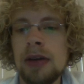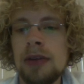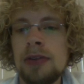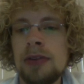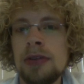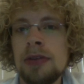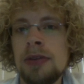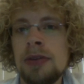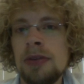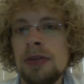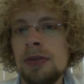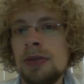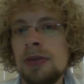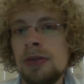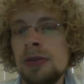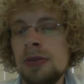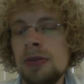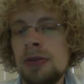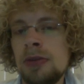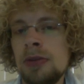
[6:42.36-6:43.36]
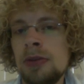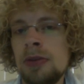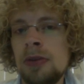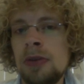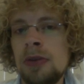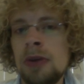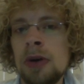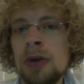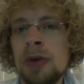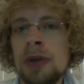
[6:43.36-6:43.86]
to
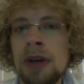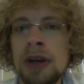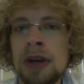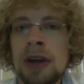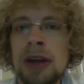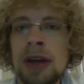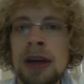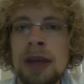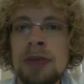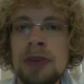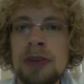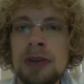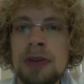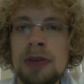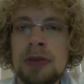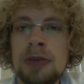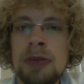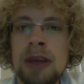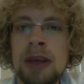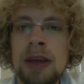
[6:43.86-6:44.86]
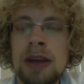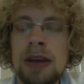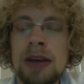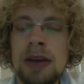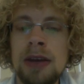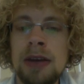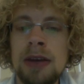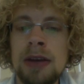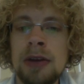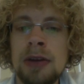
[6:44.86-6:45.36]
grow their games and to
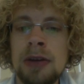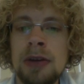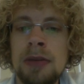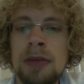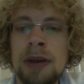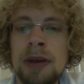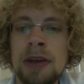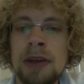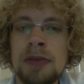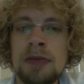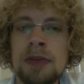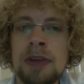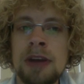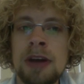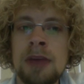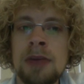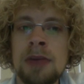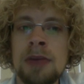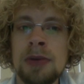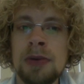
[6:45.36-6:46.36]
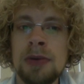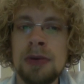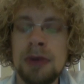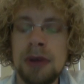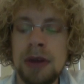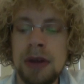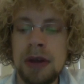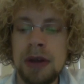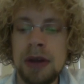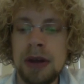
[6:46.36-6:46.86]
make the best
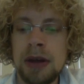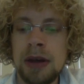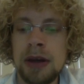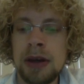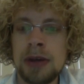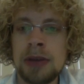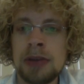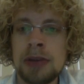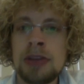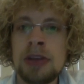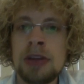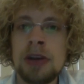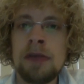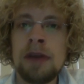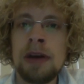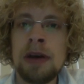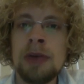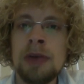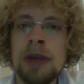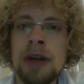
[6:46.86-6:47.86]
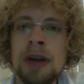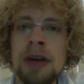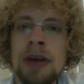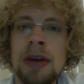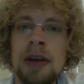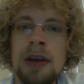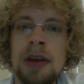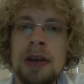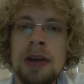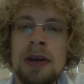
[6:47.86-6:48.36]
phenomenal stuff out
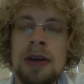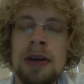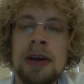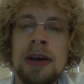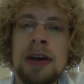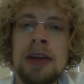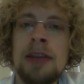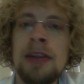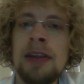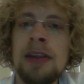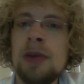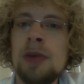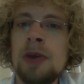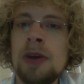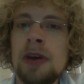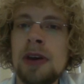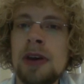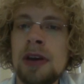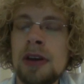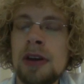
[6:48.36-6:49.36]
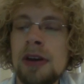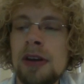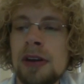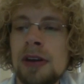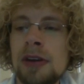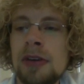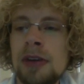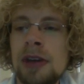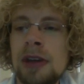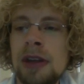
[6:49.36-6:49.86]
there. I think we can all
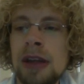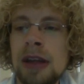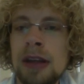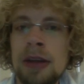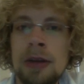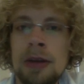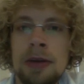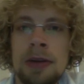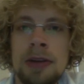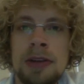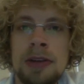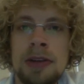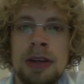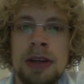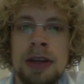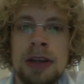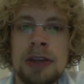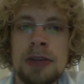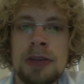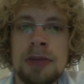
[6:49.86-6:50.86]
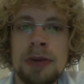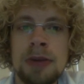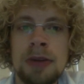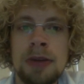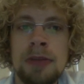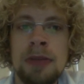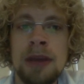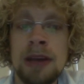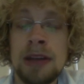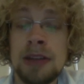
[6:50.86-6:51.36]
agree that Unity is one of
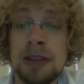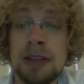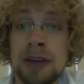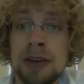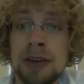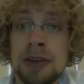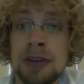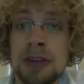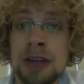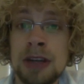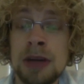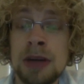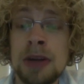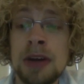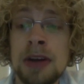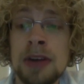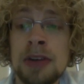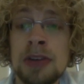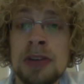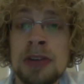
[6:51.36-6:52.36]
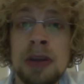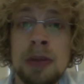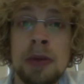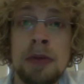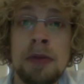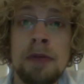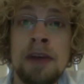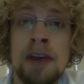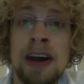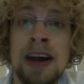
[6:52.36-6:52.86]
the best engines out there. It's
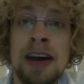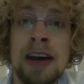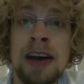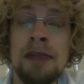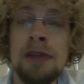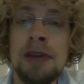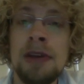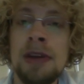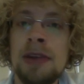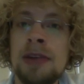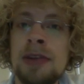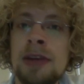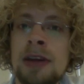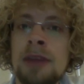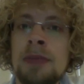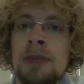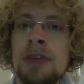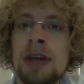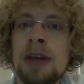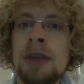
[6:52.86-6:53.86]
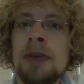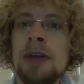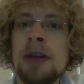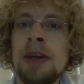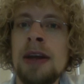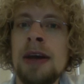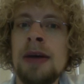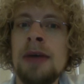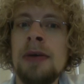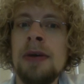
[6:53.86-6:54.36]
number 5 in the top 10
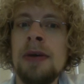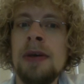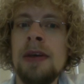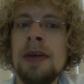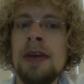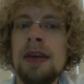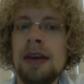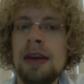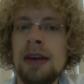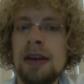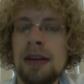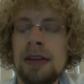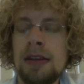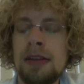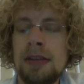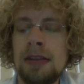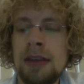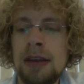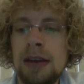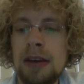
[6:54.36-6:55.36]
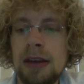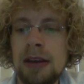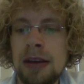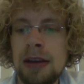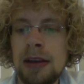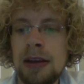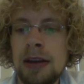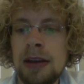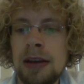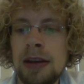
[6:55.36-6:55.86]
right now, and I think
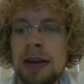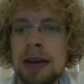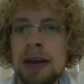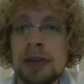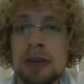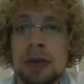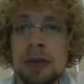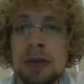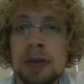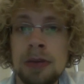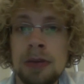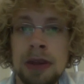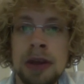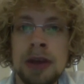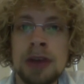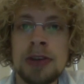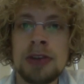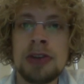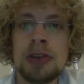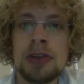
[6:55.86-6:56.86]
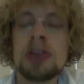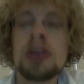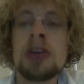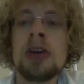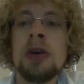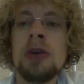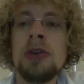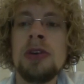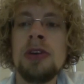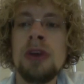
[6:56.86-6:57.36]
in the next coming years it's just
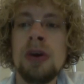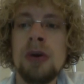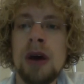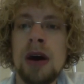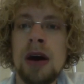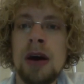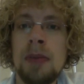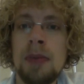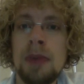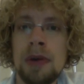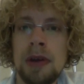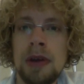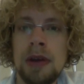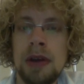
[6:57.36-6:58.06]
going to go up